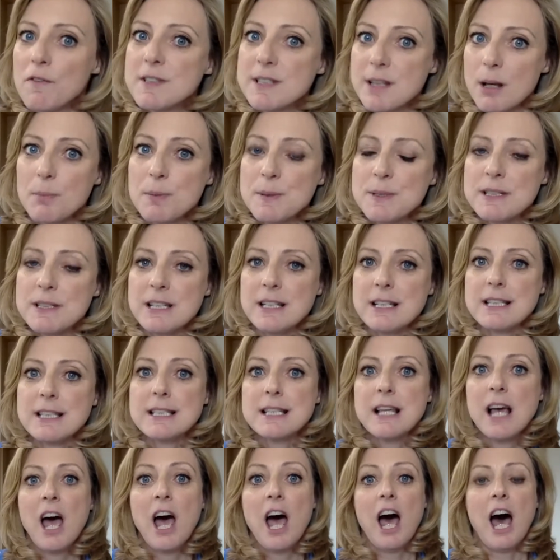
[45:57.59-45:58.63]
substance.
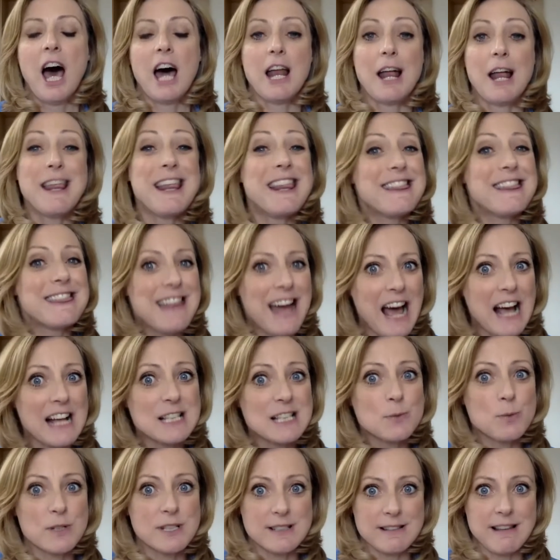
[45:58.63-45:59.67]
And I think
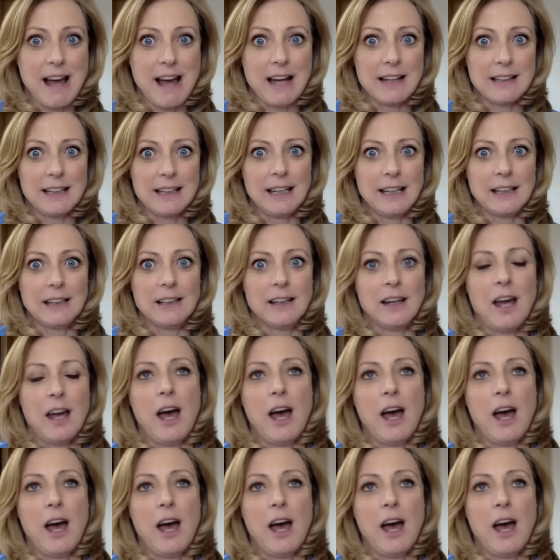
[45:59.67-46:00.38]
that's what's lacking.